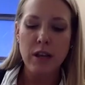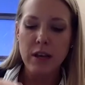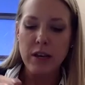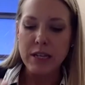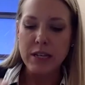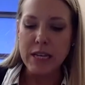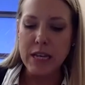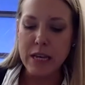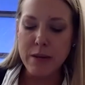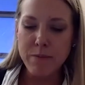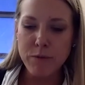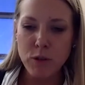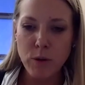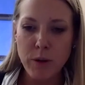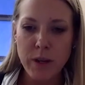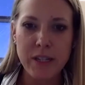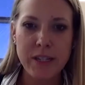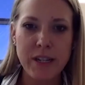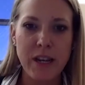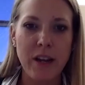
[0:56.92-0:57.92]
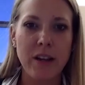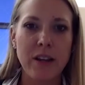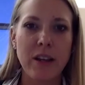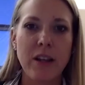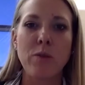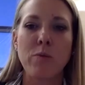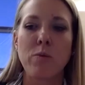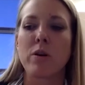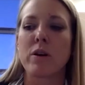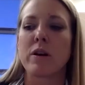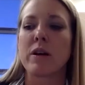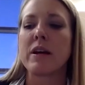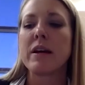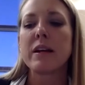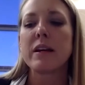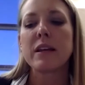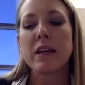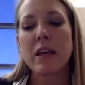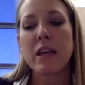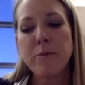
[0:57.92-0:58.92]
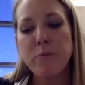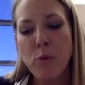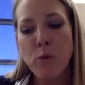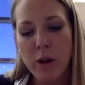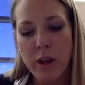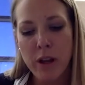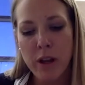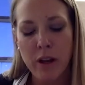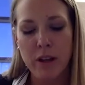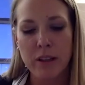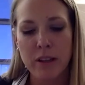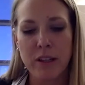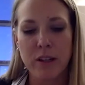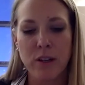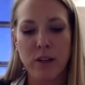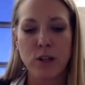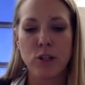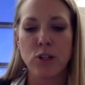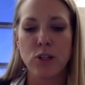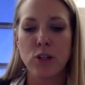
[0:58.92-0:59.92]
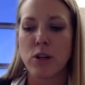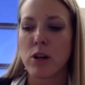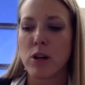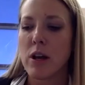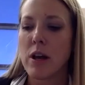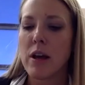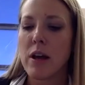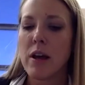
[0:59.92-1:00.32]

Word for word: keep doing technique work keep working on literature